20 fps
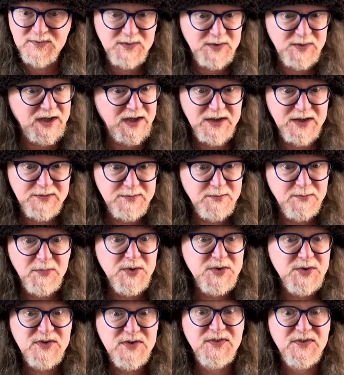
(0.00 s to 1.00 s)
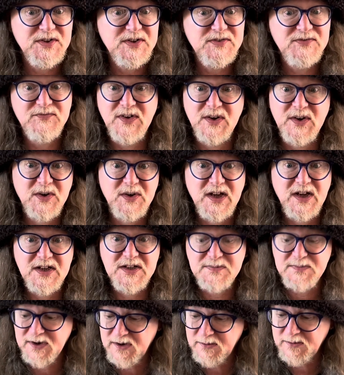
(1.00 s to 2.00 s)
And most of it is very
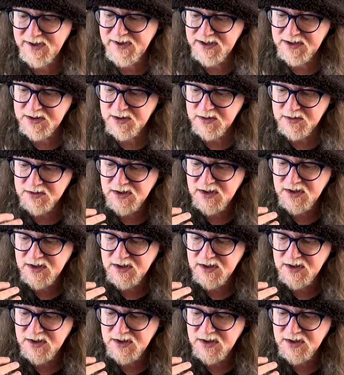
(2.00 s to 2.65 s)
experimental.